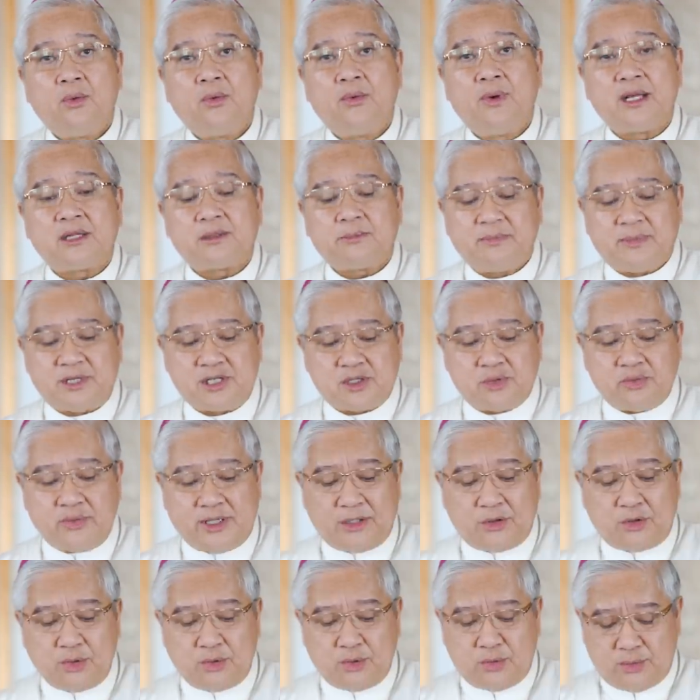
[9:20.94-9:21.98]
What must we
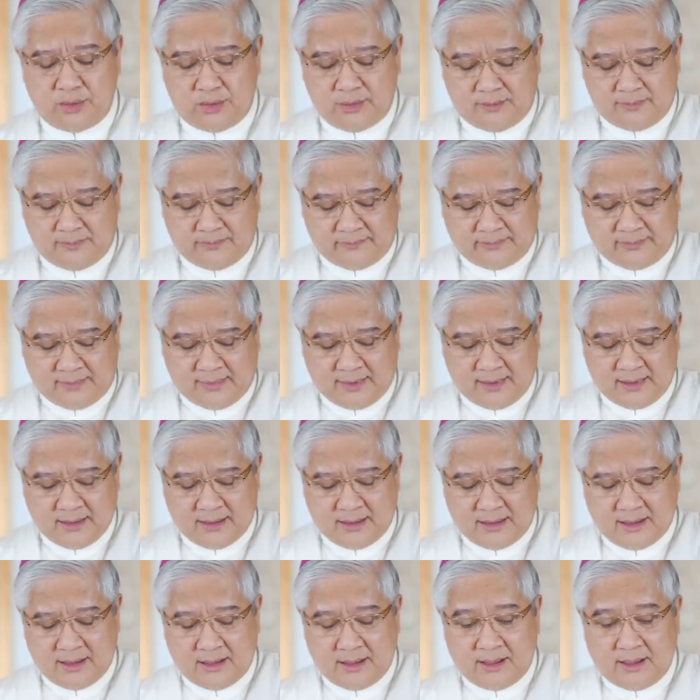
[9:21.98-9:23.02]
do?
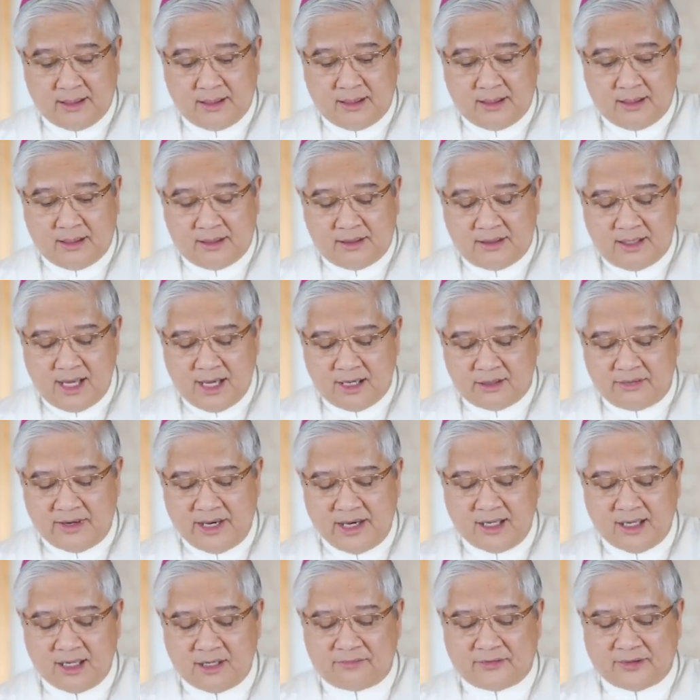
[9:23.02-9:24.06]
The
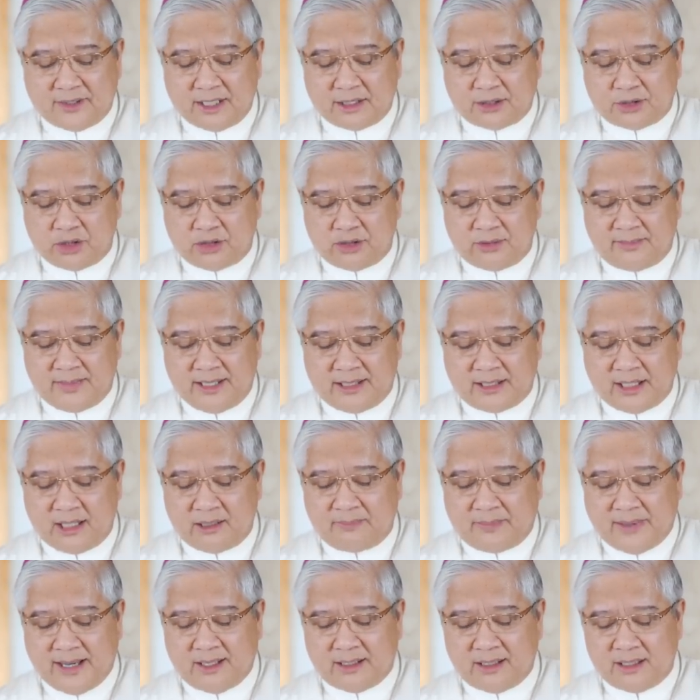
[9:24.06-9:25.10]
arena for atonement and
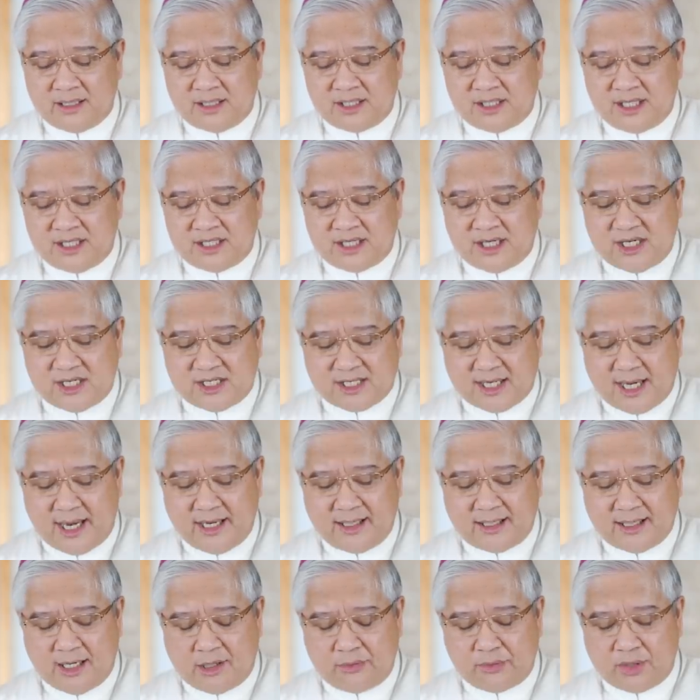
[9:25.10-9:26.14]
penance is
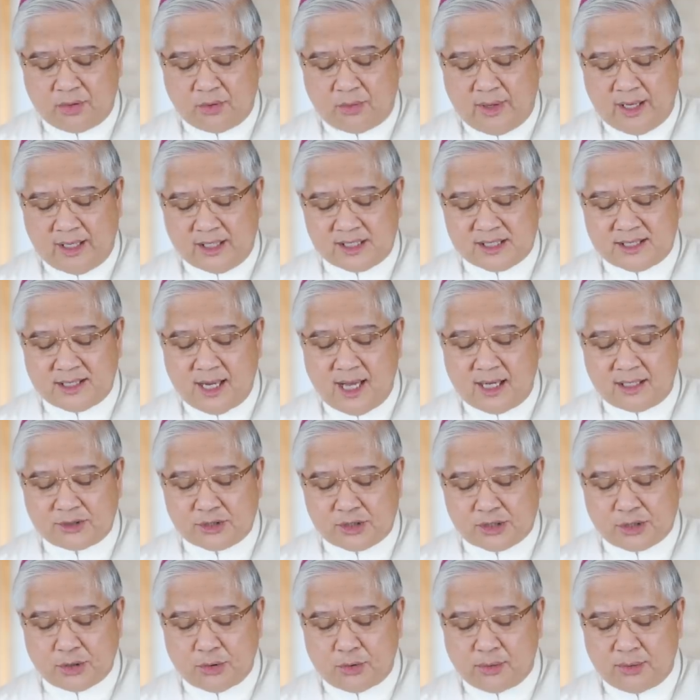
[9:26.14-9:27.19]
inside our once locked
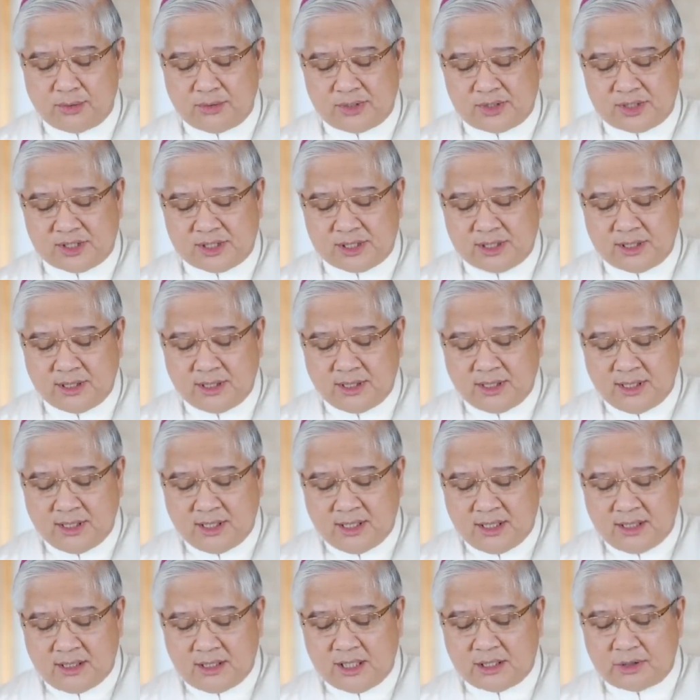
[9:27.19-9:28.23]
souls
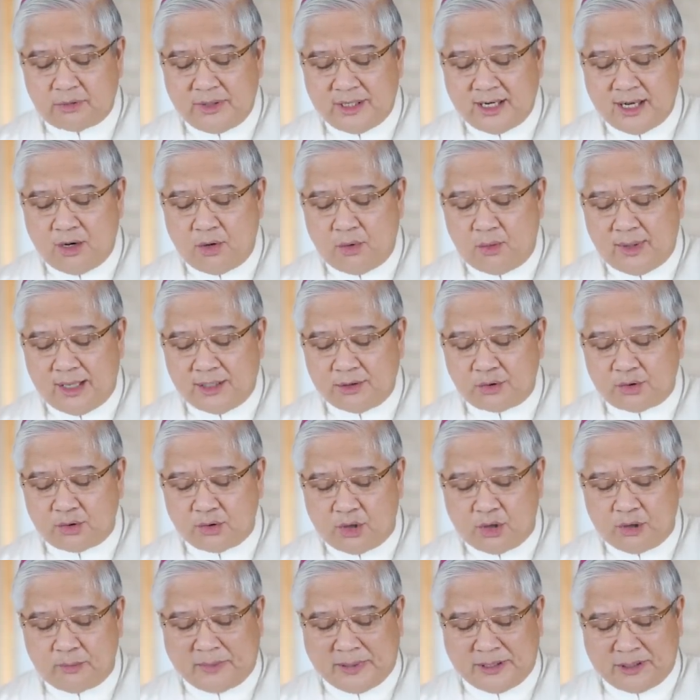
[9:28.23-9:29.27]
that we now want to
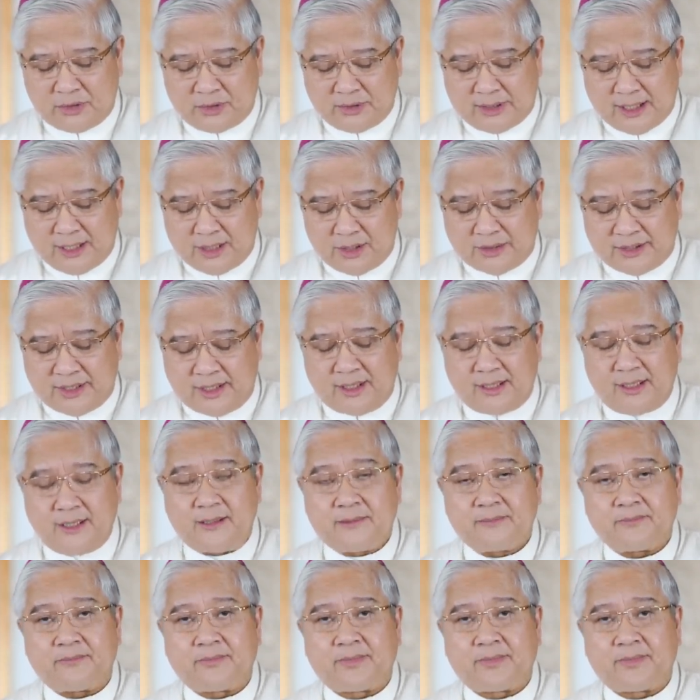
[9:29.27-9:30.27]
open to the Lord.